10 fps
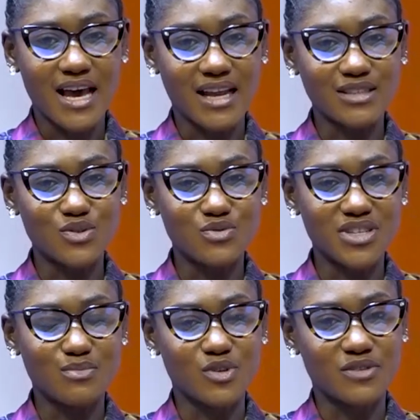And to
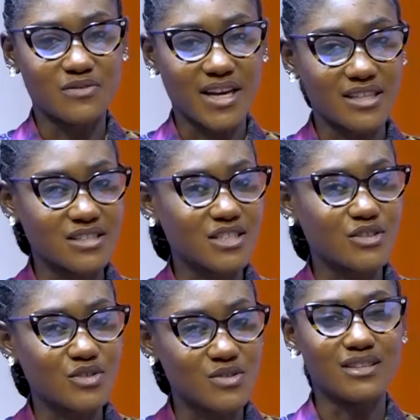read more on the
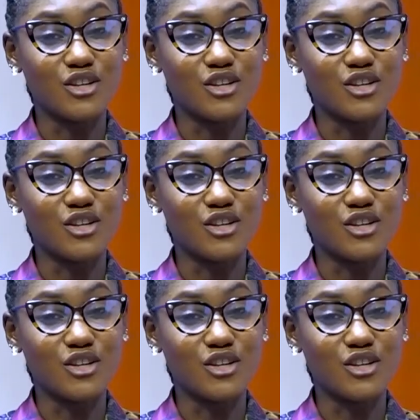financial news,